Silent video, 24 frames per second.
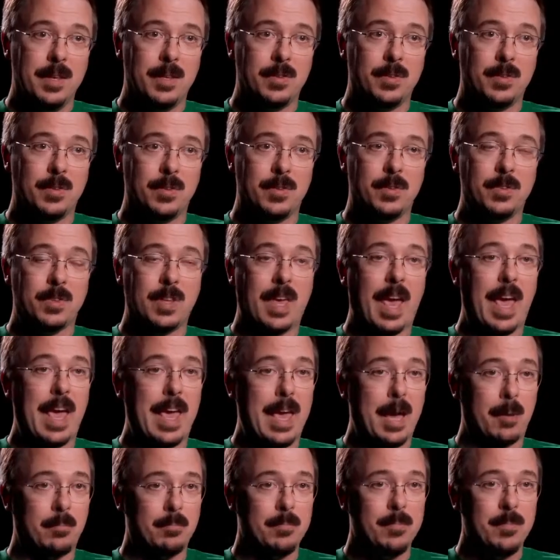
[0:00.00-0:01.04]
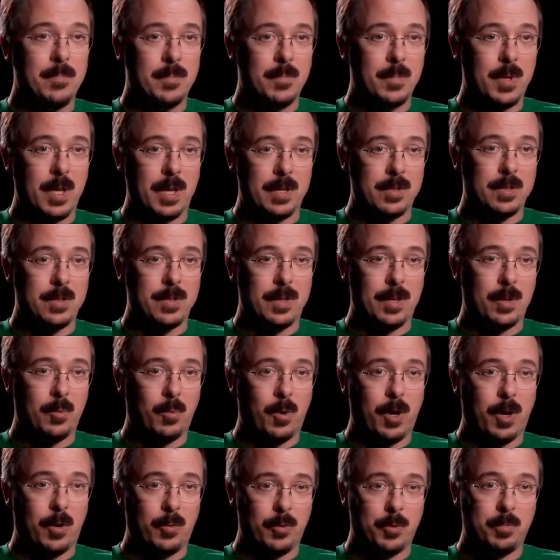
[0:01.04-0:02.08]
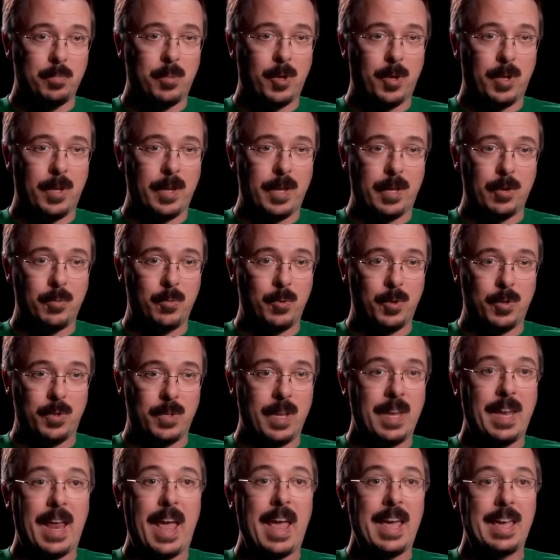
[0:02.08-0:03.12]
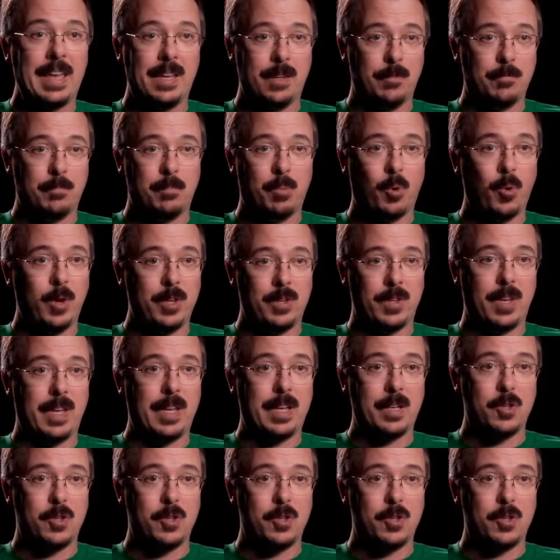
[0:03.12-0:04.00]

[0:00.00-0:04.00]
this scam that uh, Walt was pulling was in aid of poisoning